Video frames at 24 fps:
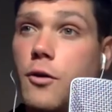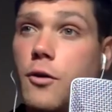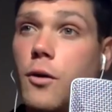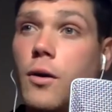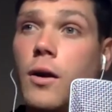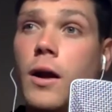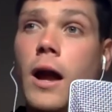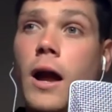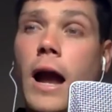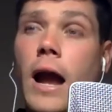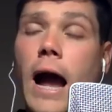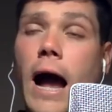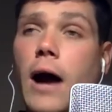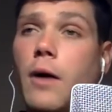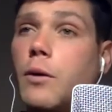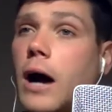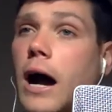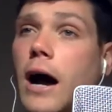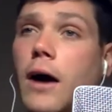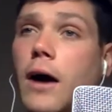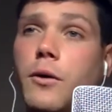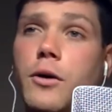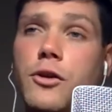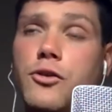Or
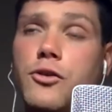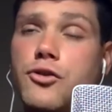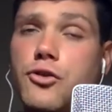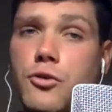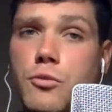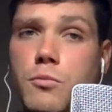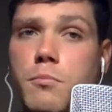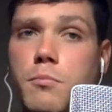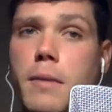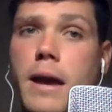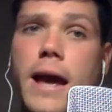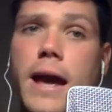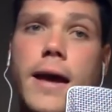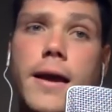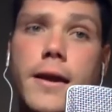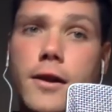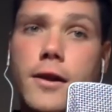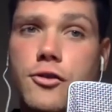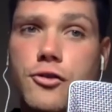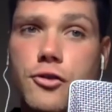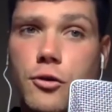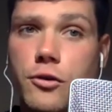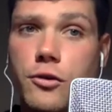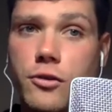how did you
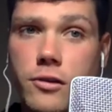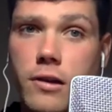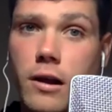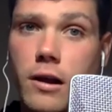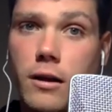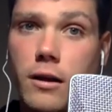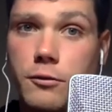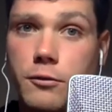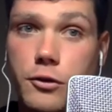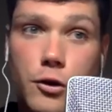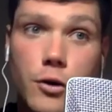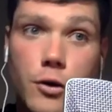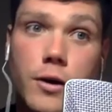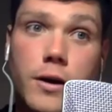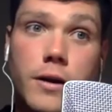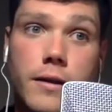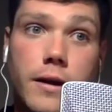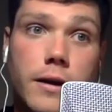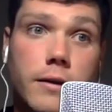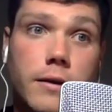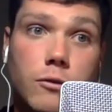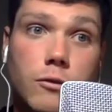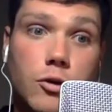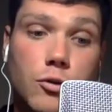manage yourself during that